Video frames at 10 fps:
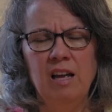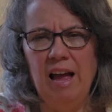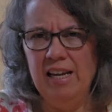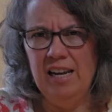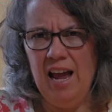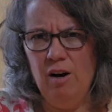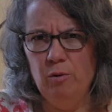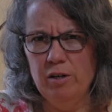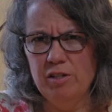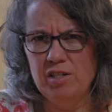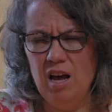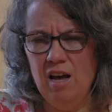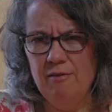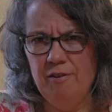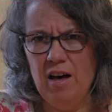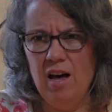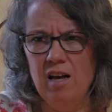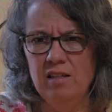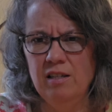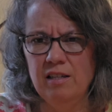8 hours
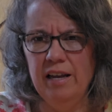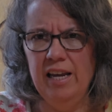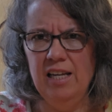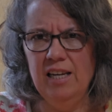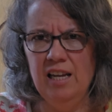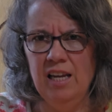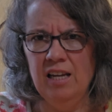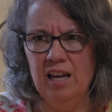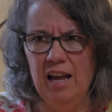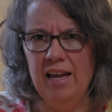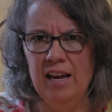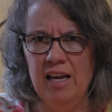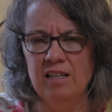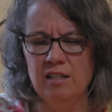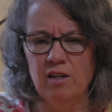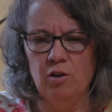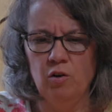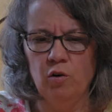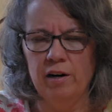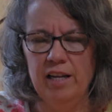of eating
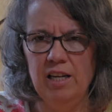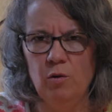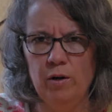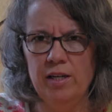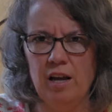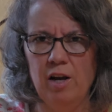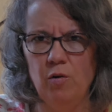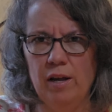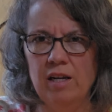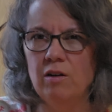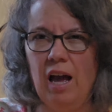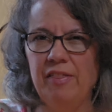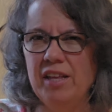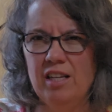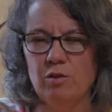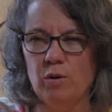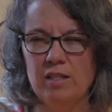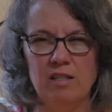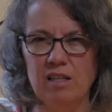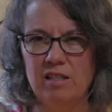or eating window, and I think it's
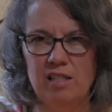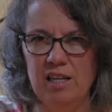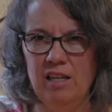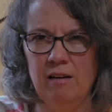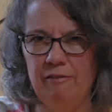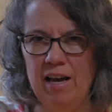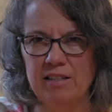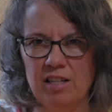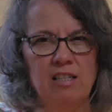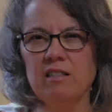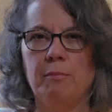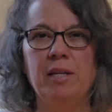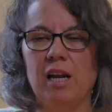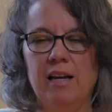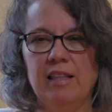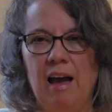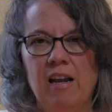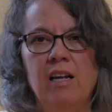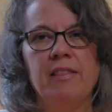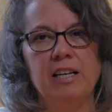16 of fasting, something like
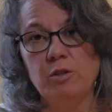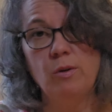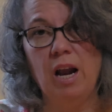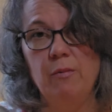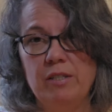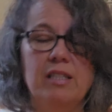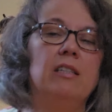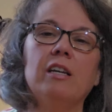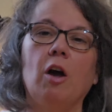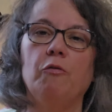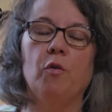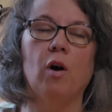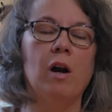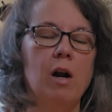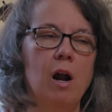that. That's what I would tend to go for.